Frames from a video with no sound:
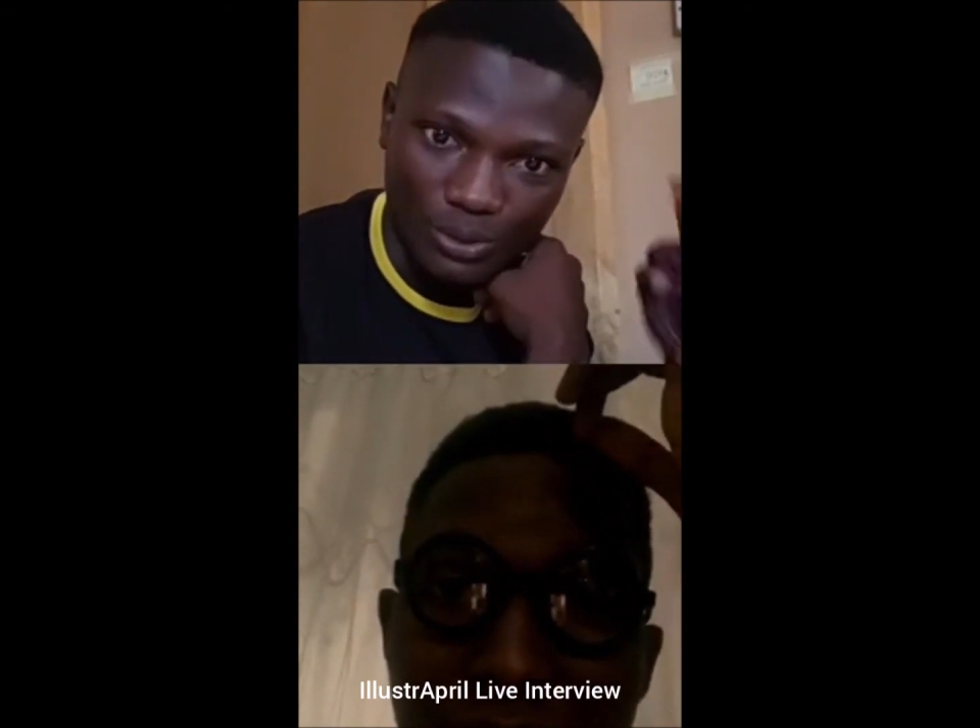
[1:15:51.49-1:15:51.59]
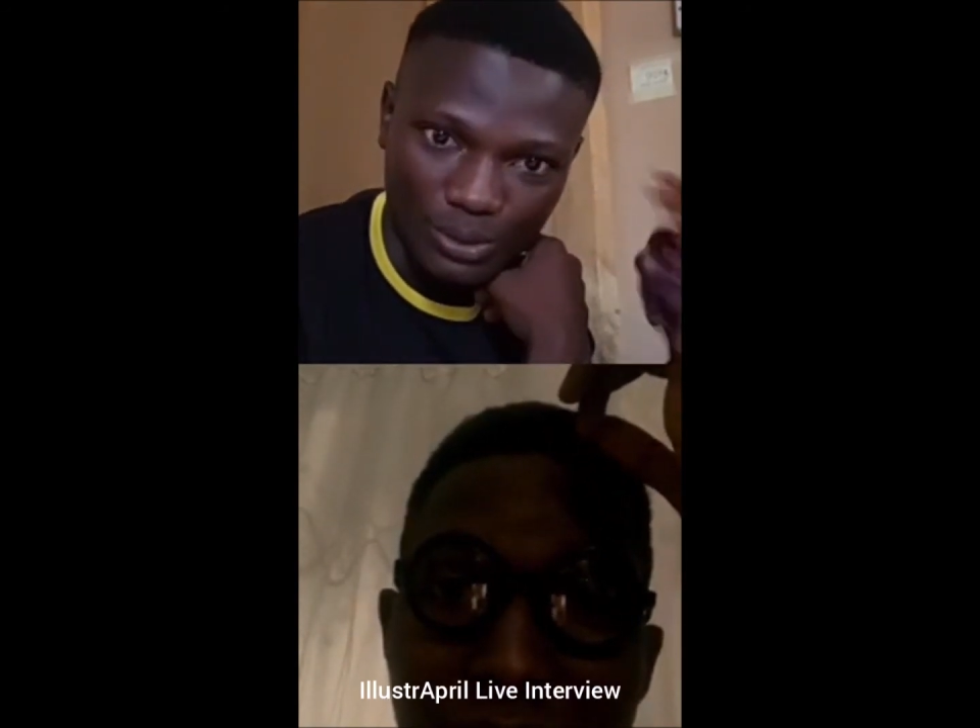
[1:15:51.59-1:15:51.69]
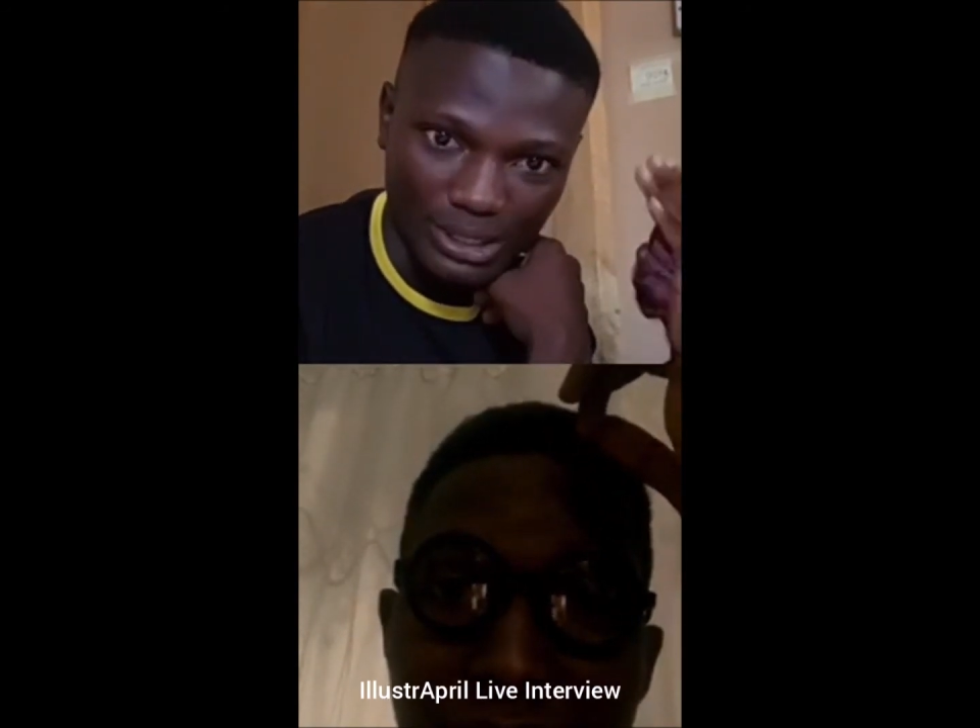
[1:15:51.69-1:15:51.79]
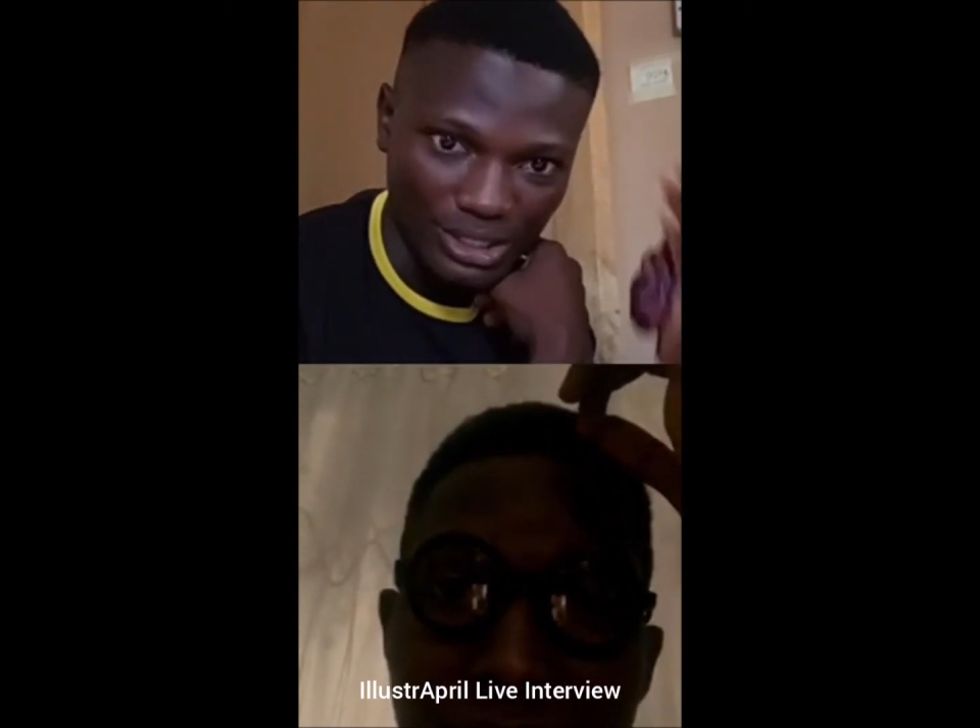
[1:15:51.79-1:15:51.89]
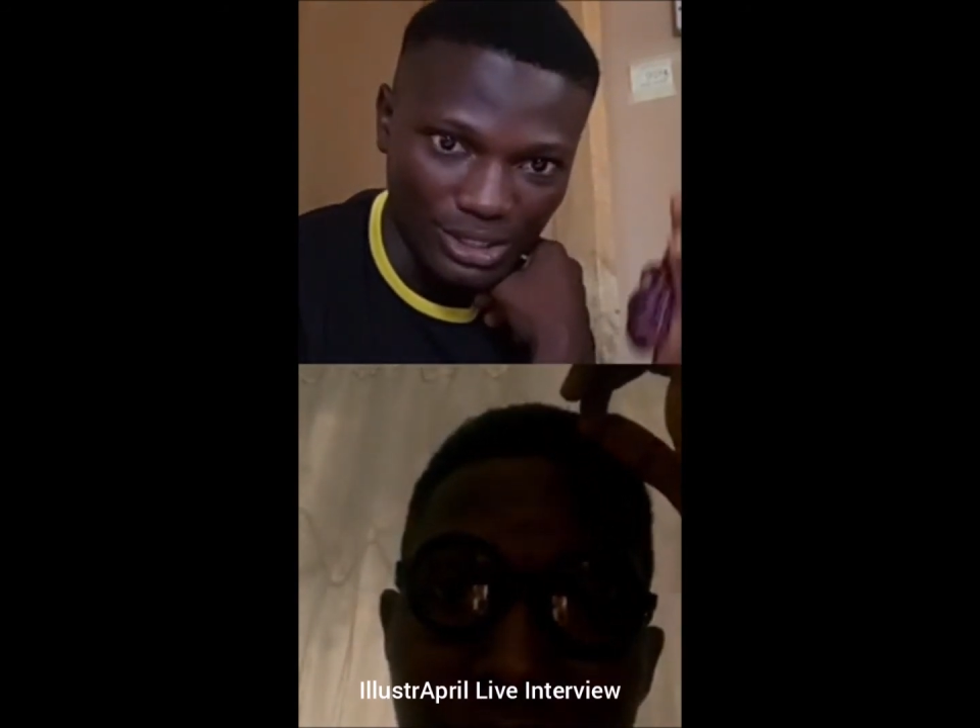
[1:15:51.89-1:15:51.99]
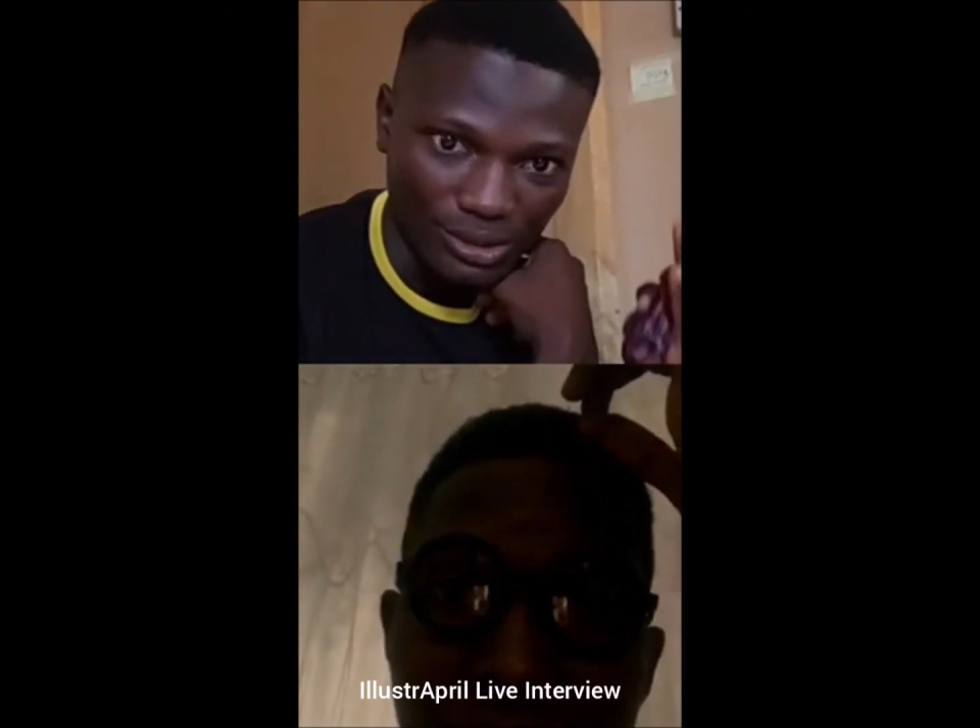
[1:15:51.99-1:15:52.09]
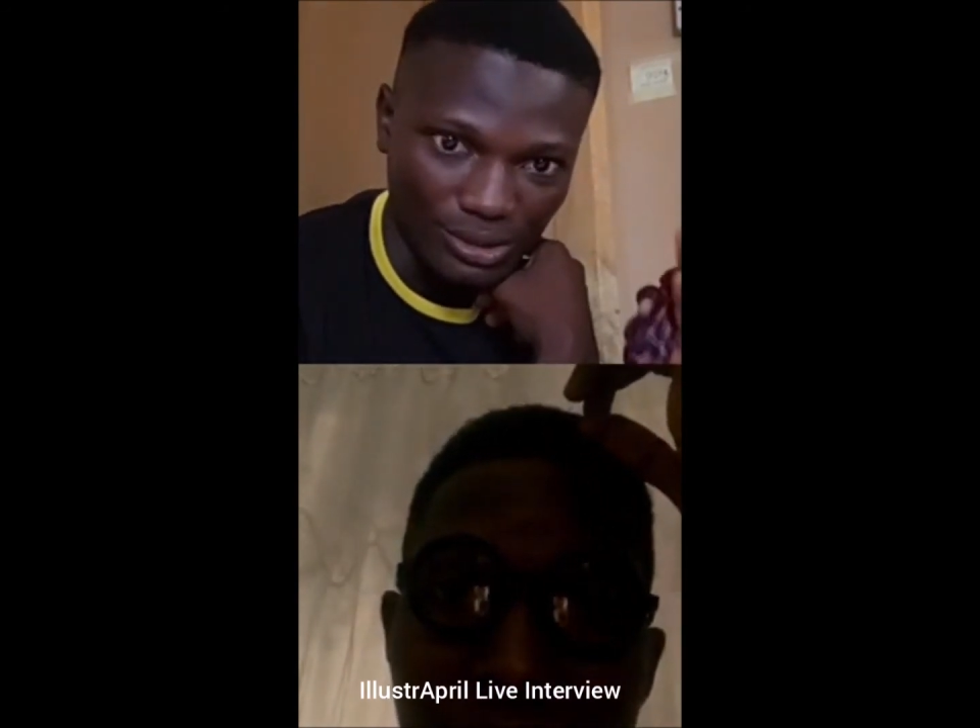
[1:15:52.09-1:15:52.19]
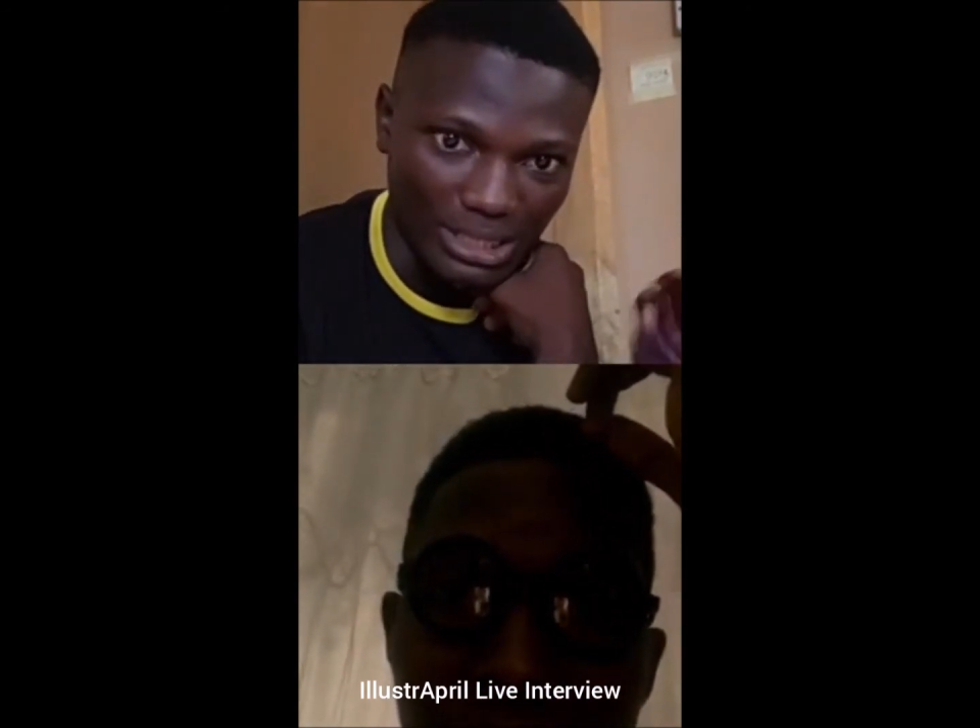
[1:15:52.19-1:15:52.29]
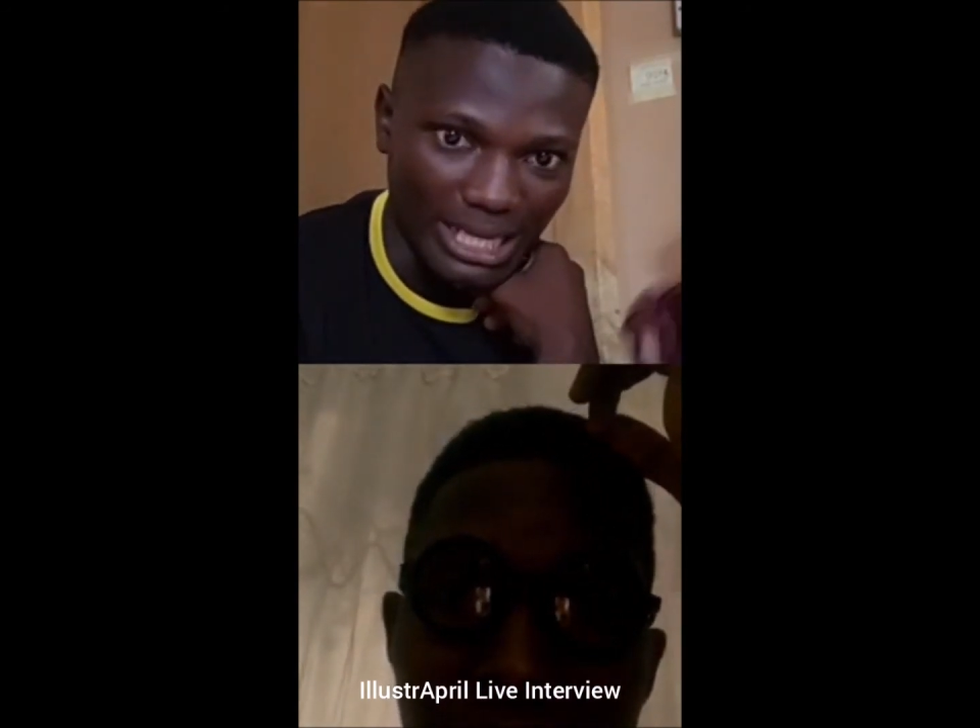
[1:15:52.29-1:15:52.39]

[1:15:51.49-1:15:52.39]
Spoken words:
questions.